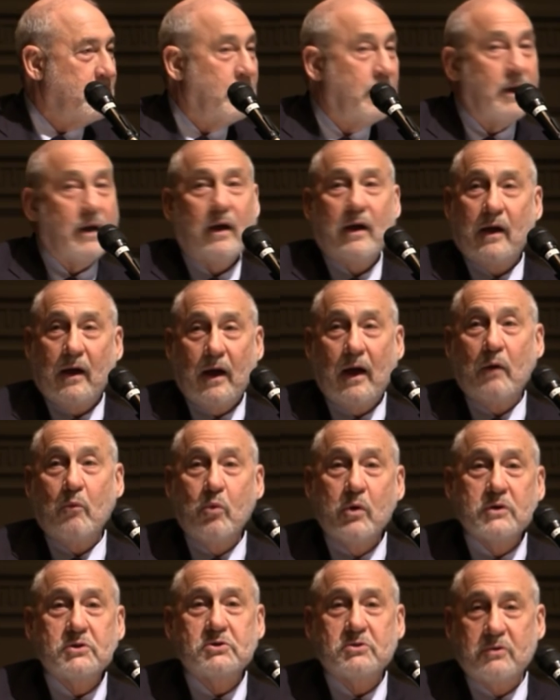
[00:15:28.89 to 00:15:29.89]
Uh, I
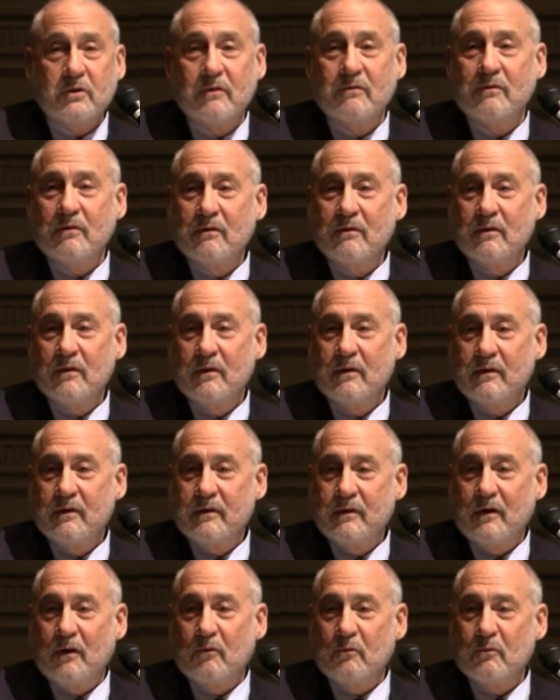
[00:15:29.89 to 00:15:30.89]
wish
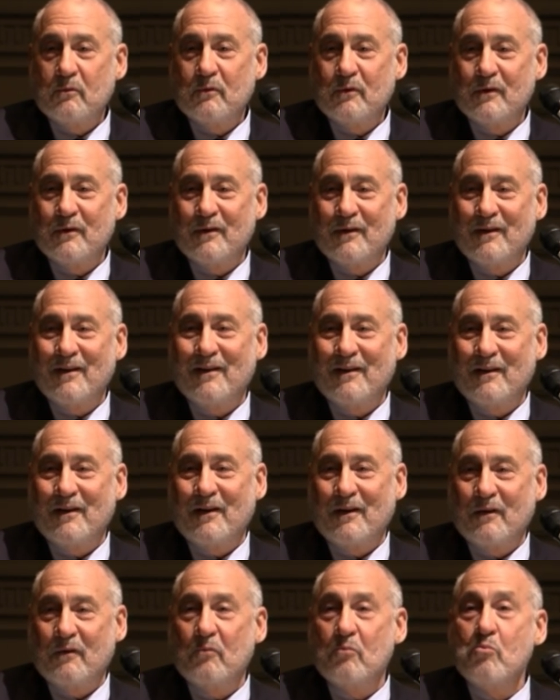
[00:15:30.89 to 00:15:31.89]
you know, uh,
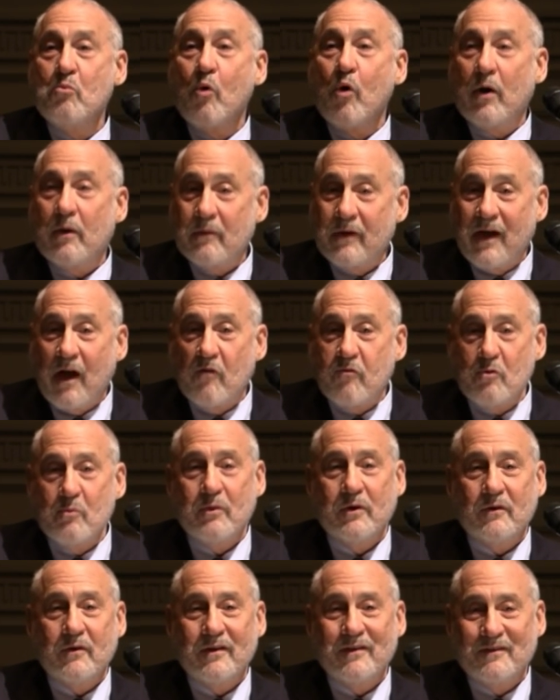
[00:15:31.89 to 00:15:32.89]
uh more
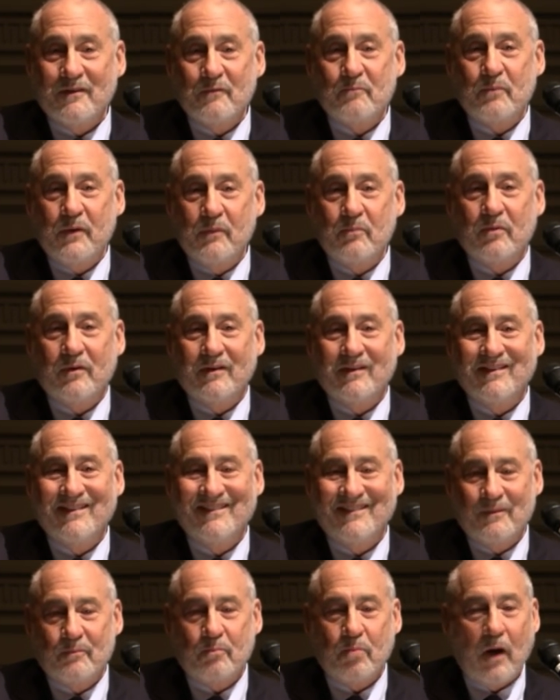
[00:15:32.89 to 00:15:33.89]
government uh,
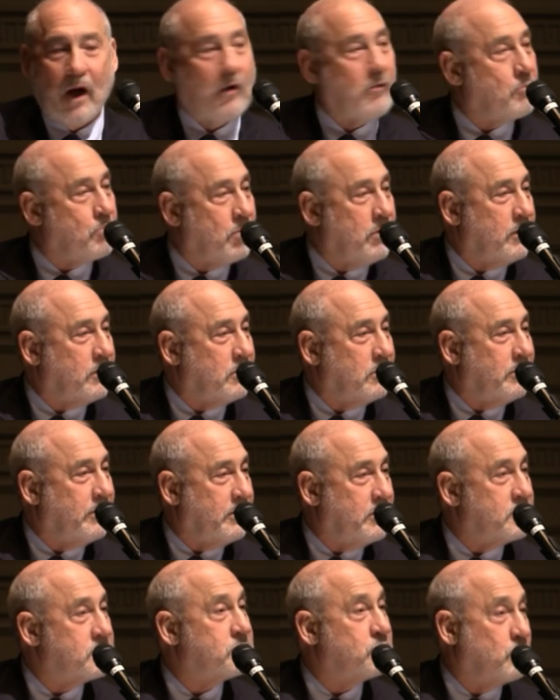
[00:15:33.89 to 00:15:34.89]
people, uh, our political
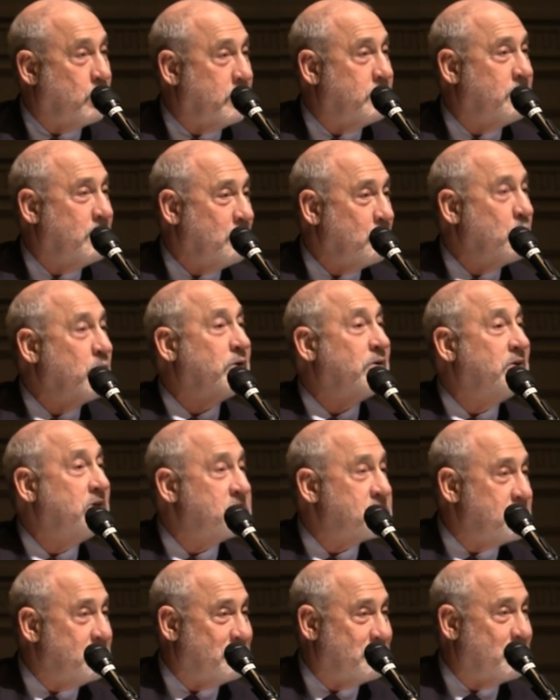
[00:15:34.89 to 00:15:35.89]
leaders would, would
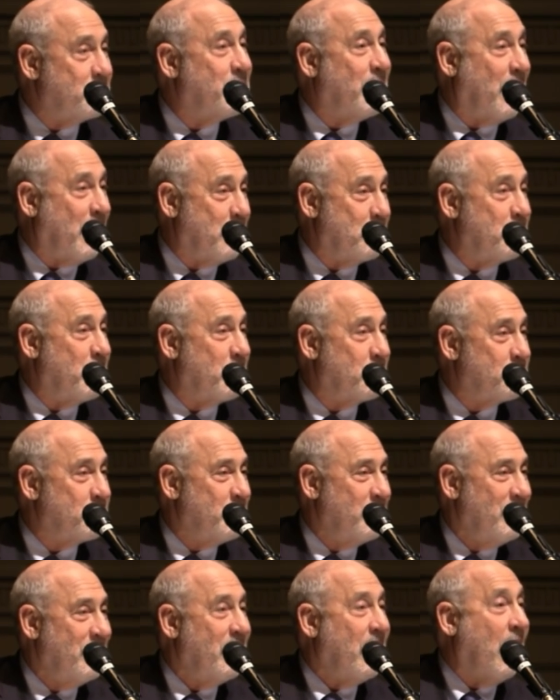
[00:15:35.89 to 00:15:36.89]
listen to the IMF
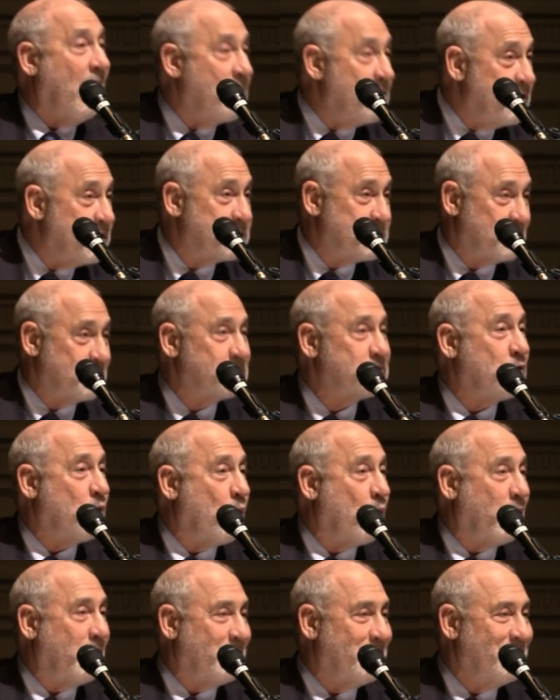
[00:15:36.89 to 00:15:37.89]
on this
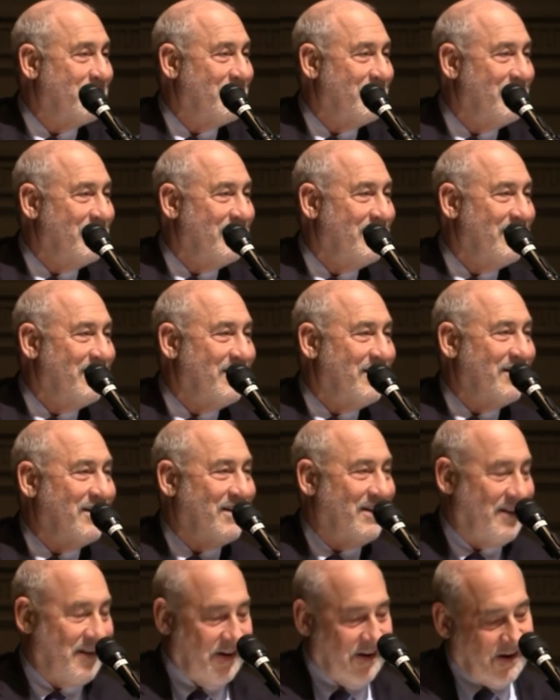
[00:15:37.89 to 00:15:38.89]
score.
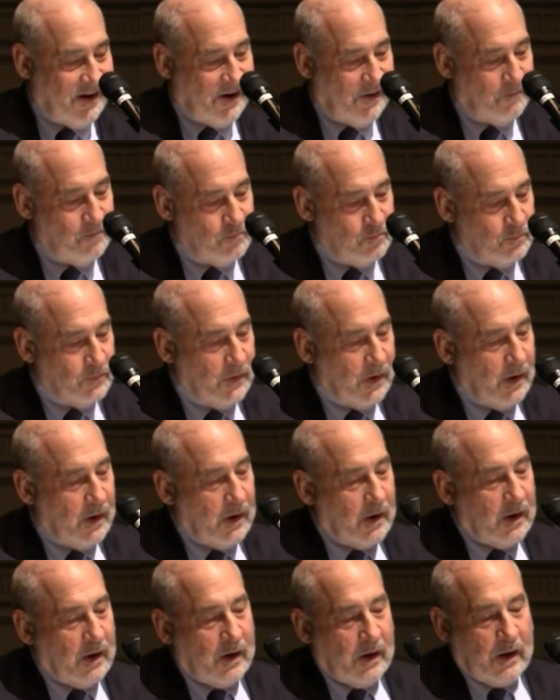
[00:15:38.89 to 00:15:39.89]
Uh,
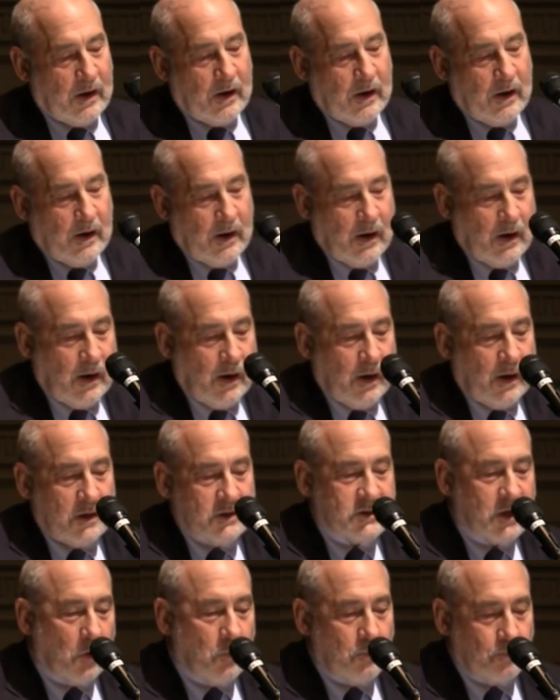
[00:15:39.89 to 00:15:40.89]

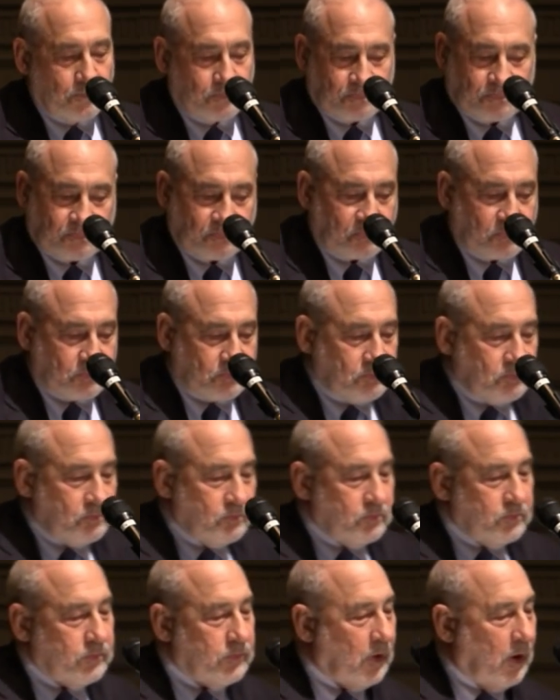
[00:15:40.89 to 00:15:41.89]
so
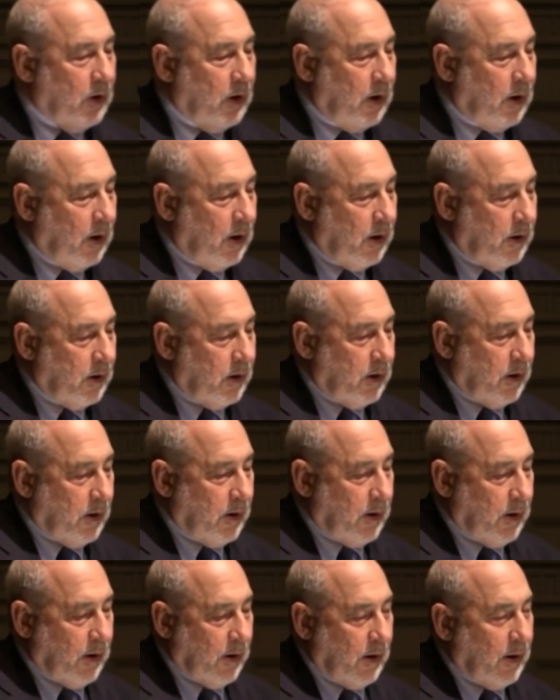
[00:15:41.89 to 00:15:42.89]
uh,
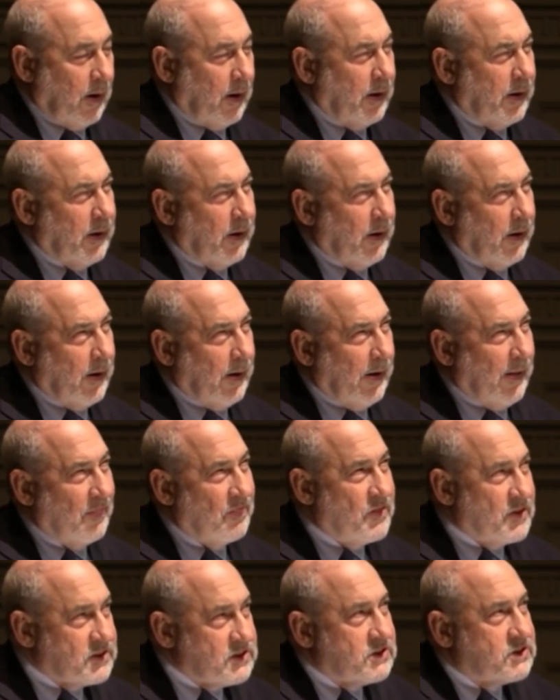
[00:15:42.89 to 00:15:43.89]

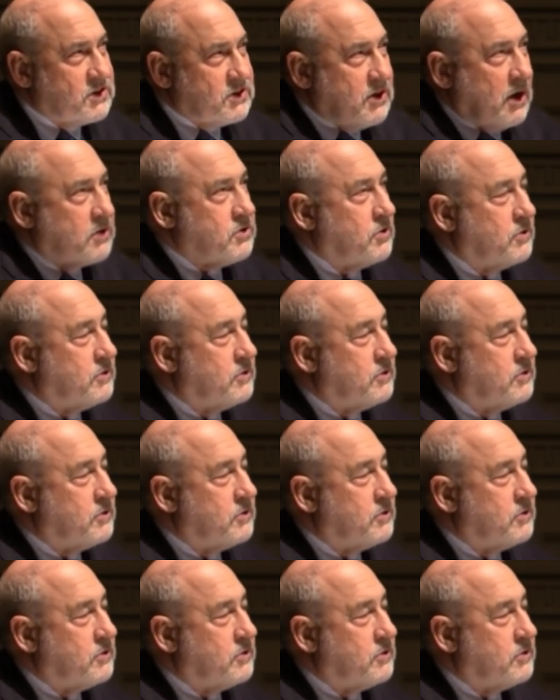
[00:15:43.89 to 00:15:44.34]
this is such a